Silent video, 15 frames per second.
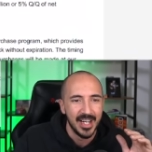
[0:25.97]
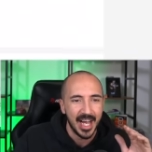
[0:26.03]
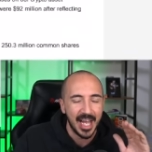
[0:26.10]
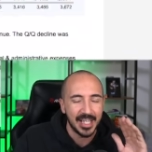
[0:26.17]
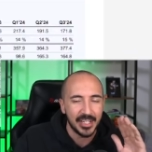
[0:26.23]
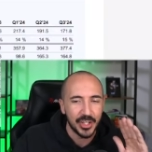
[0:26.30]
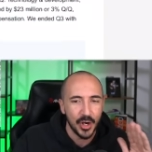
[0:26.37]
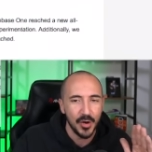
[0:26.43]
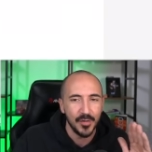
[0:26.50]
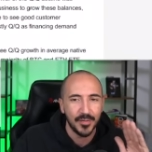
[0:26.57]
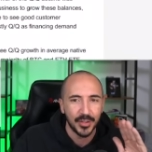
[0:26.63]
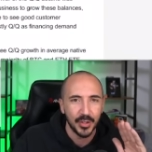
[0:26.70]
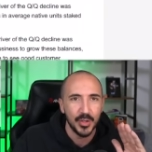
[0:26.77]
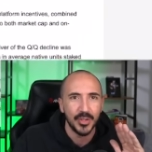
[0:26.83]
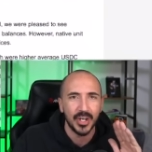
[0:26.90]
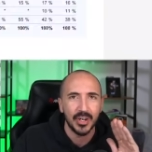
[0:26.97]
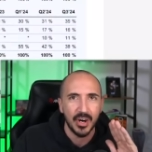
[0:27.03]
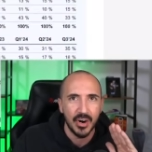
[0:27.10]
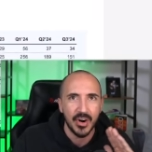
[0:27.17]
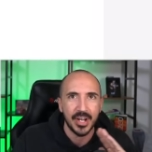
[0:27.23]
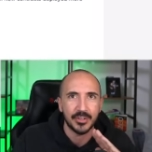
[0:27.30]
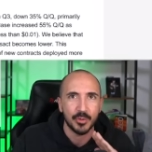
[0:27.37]
I dove through their
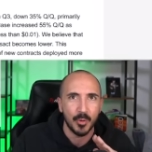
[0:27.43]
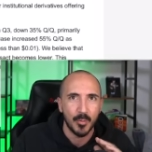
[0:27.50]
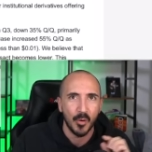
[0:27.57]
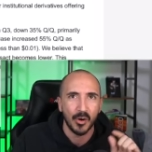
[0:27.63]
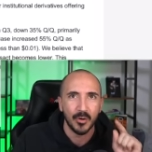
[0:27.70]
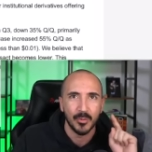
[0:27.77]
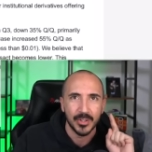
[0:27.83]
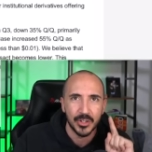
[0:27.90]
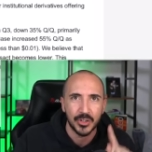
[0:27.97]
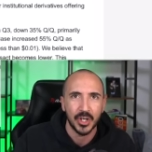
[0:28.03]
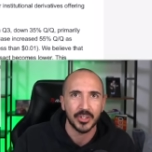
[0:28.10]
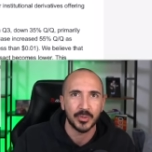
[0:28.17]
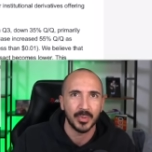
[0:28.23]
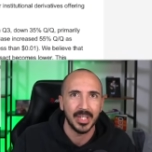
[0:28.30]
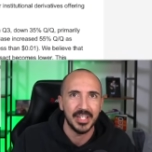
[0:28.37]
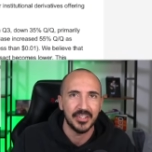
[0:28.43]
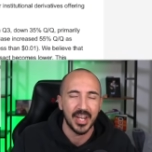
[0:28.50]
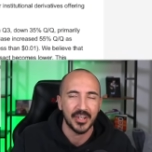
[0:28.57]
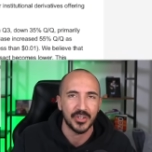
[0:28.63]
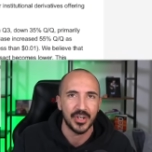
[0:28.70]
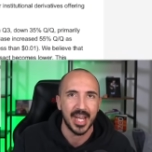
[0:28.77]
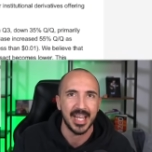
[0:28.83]
earnings report, which was just released
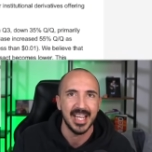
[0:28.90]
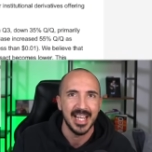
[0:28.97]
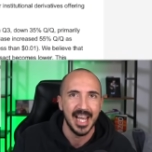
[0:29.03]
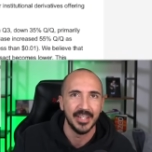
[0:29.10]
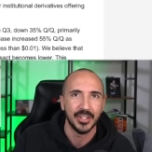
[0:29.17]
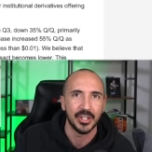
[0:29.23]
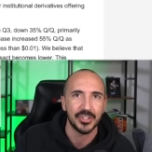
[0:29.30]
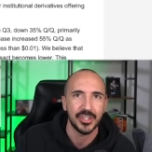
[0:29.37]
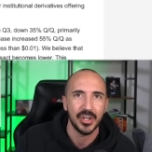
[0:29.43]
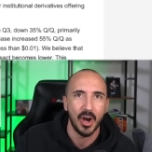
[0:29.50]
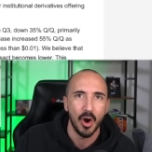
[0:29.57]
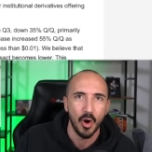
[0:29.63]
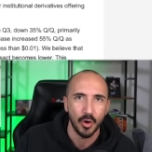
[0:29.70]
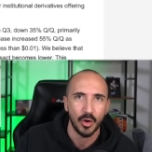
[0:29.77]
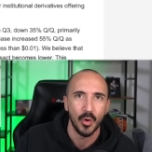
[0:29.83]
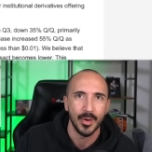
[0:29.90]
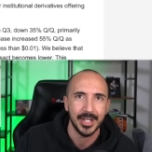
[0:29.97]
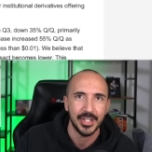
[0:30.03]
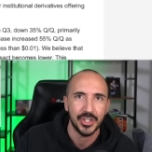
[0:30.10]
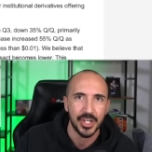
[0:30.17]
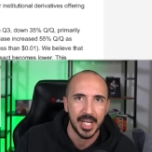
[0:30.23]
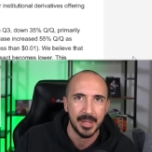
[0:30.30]
yesterday, and there's an altcoin Bitcoin
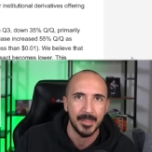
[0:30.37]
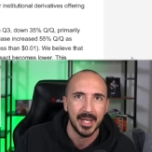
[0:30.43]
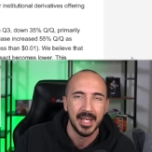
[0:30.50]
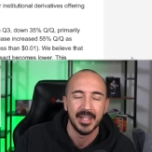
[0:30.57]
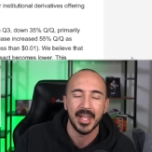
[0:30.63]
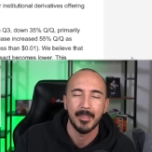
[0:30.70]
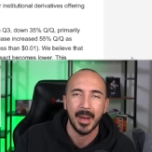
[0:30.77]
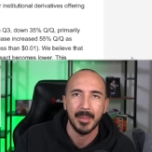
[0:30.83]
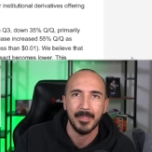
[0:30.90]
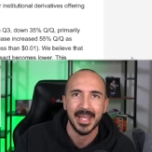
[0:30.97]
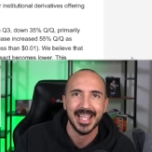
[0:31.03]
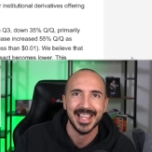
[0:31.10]
gem that might be